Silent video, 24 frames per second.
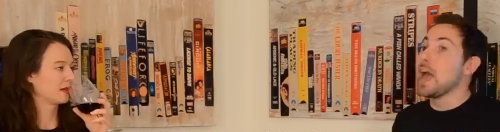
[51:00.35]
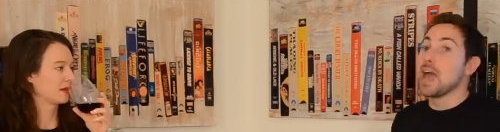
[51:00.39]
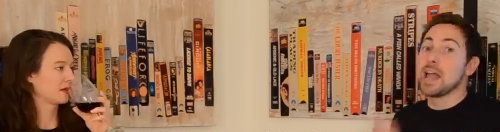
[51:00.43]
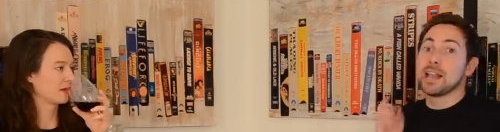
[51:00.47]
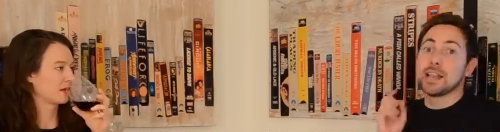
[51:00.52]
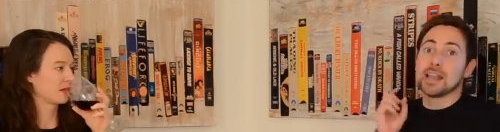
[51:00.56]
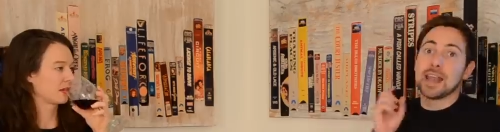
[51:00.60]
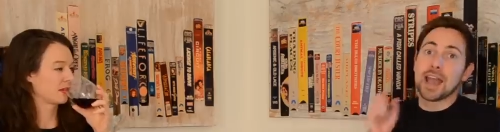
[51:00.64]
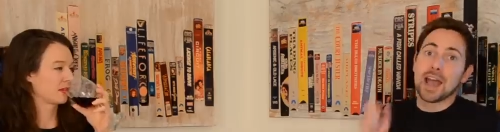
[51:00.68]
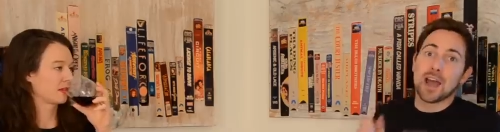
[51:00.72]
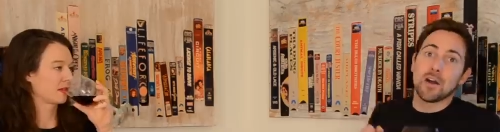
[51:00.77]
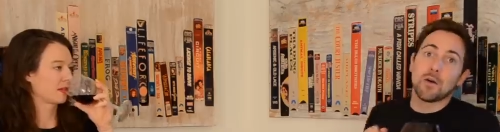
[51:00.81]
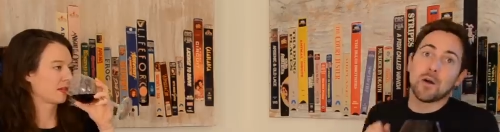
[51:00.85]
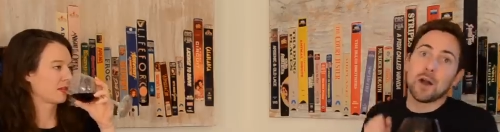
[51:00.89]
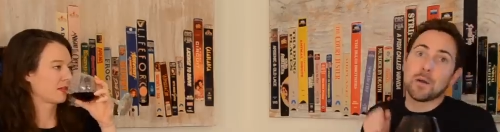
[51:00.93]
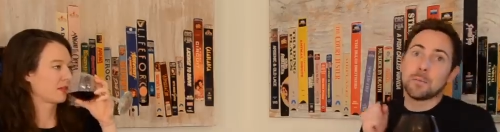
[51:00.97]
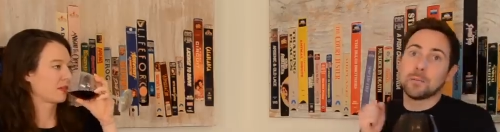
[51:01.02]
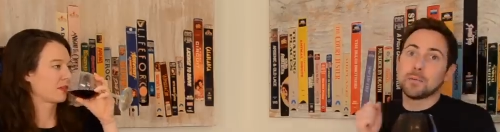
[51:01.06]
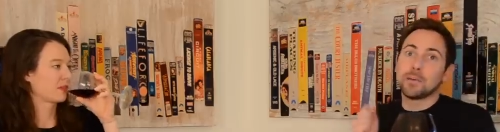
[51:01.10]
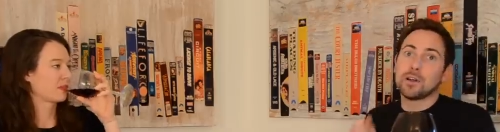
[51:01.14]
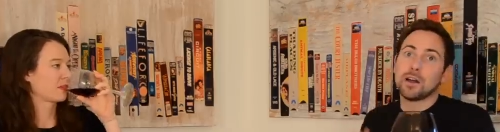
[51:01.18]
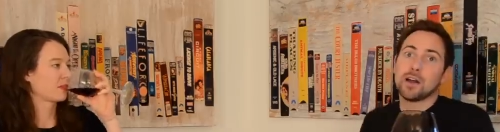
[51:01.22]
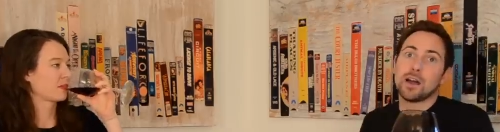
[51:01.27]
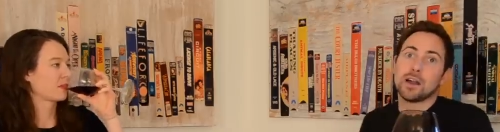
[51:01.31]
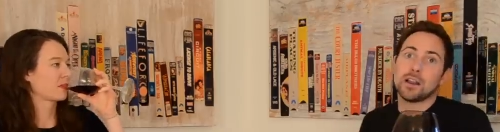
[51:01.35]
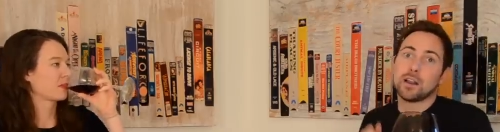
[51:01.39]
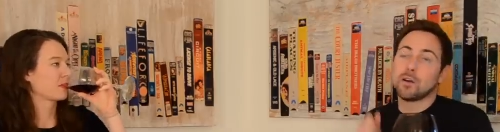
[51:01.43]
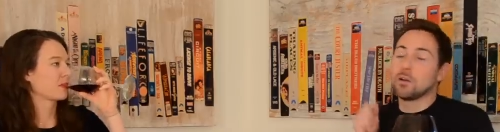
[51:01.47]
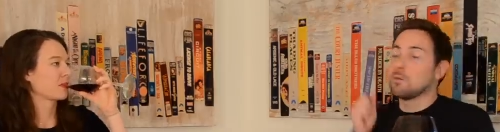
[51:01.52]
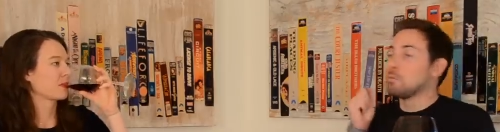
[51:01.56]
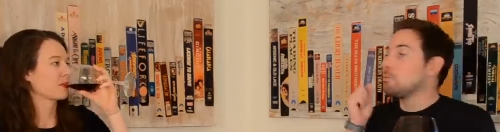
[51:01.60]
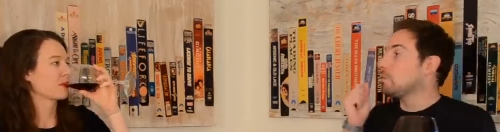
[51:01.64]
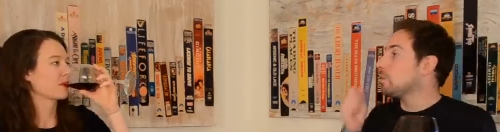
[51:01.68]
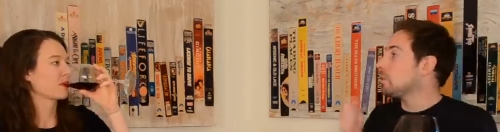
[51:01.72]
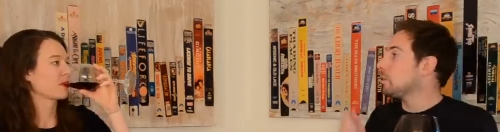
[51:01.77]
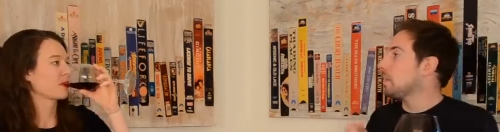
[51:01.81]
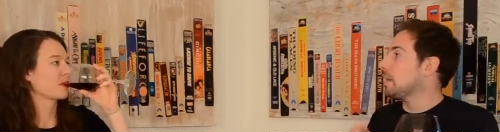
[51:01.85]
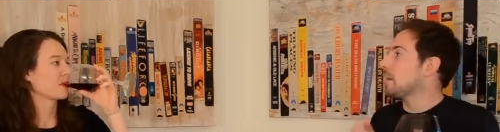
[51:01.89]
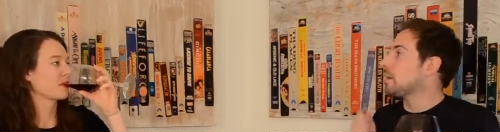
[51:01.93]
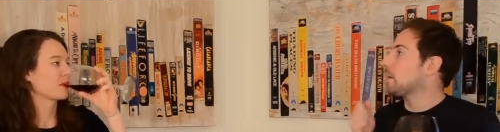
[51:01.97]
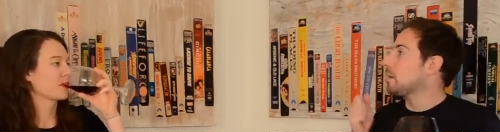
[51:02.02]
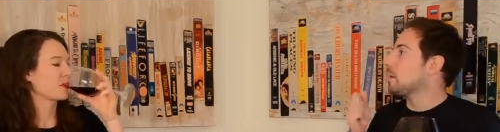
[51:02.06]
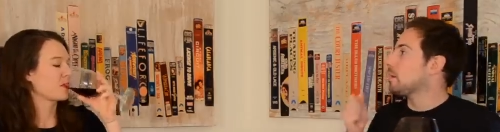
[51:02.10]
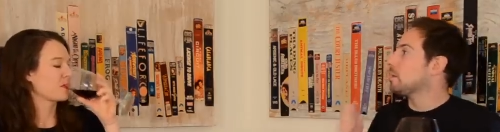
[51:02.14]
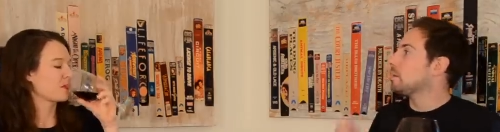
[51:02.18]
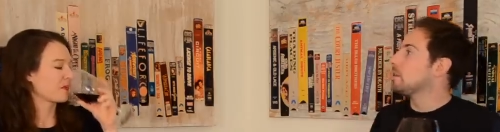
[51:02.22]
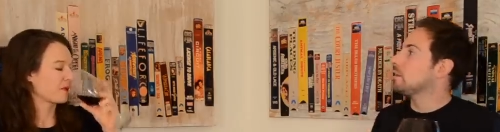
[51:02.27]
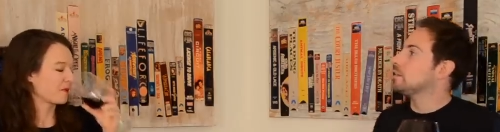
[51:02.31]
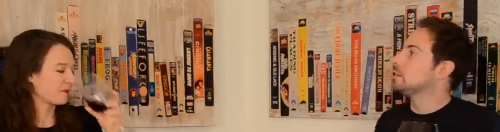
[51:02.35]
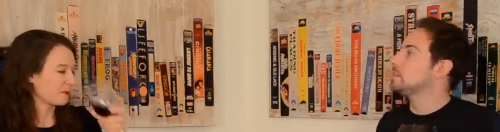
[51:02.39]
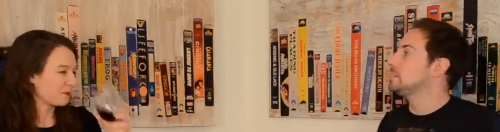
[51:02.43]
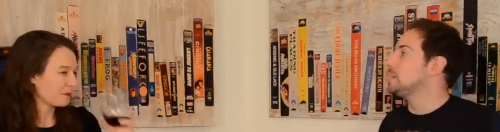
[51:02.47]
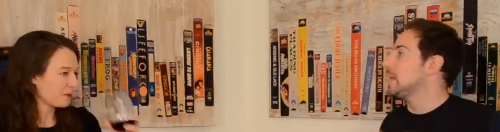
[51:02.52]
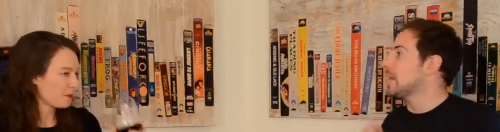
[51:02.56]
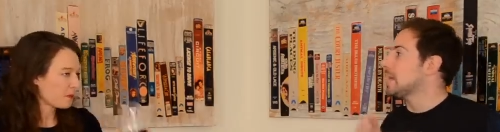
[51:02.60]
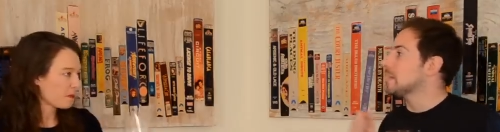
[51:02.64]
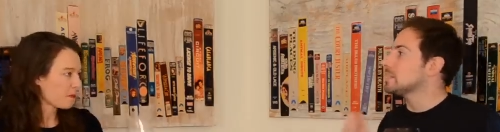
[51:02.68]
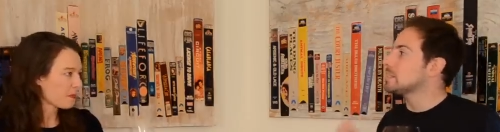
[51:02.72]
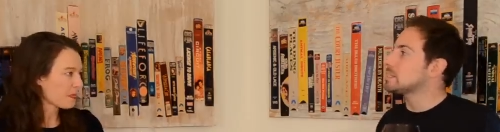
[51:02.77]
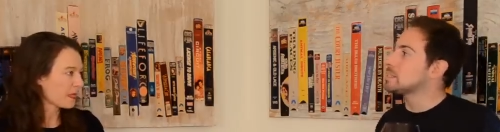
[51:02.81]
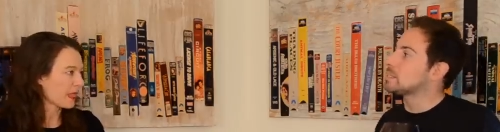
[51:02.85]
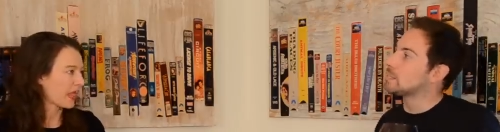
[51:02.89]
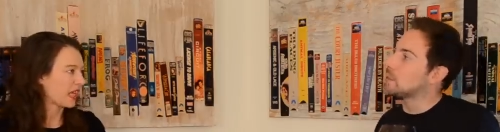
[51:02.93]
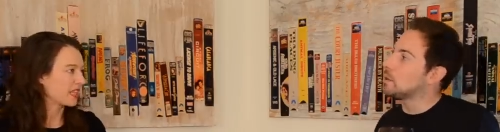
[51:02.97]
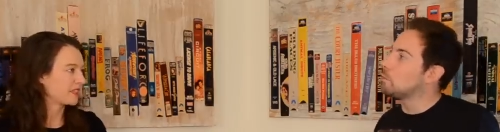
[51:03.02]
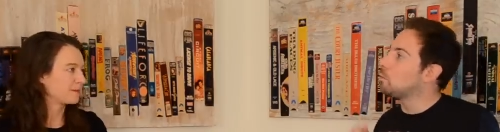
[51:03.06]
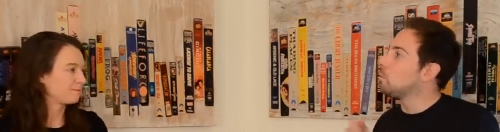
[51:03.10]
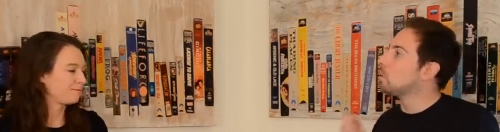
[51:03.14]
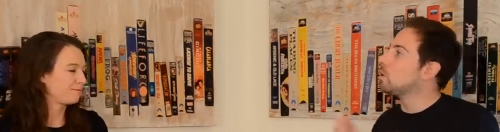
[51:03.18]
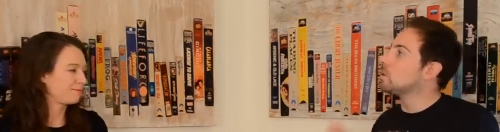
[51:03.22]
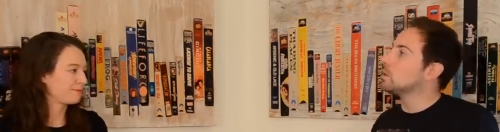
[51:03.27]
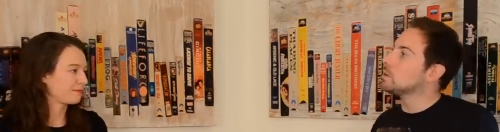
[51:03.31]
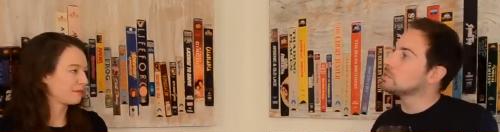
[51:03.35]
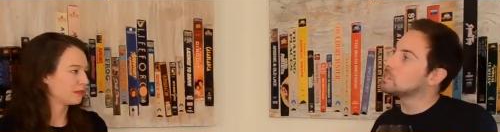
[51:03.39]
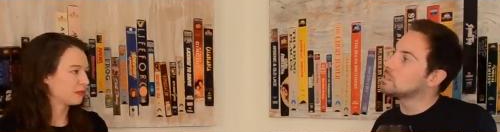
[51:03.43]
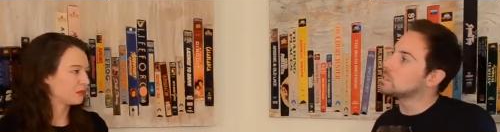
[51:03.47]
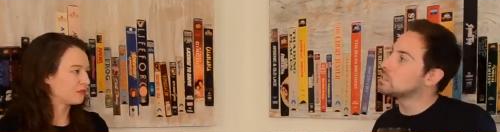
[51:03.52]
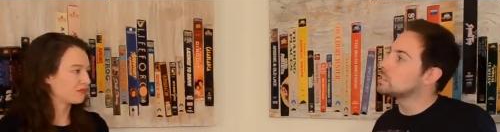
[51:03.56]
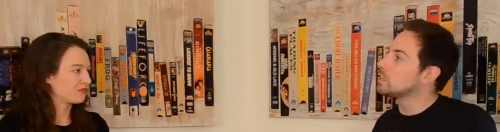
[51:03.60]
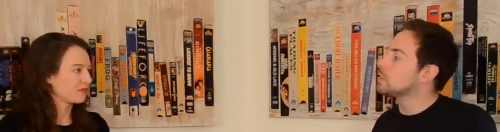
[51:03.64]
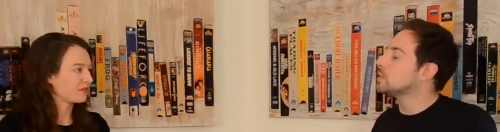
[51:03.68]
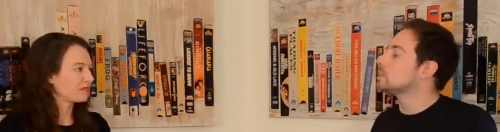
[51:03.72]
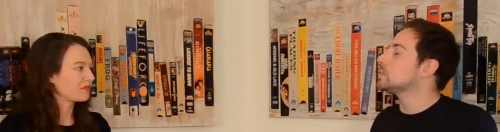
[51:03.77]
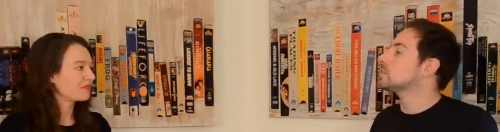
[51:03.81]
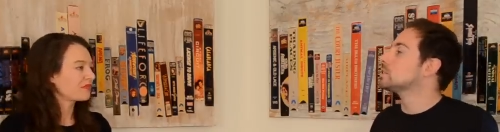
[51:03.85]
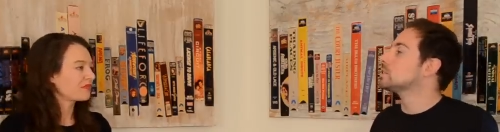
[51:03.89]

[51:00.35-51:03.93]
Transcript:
Speaker 1: and now I'm gonna like dance the words to the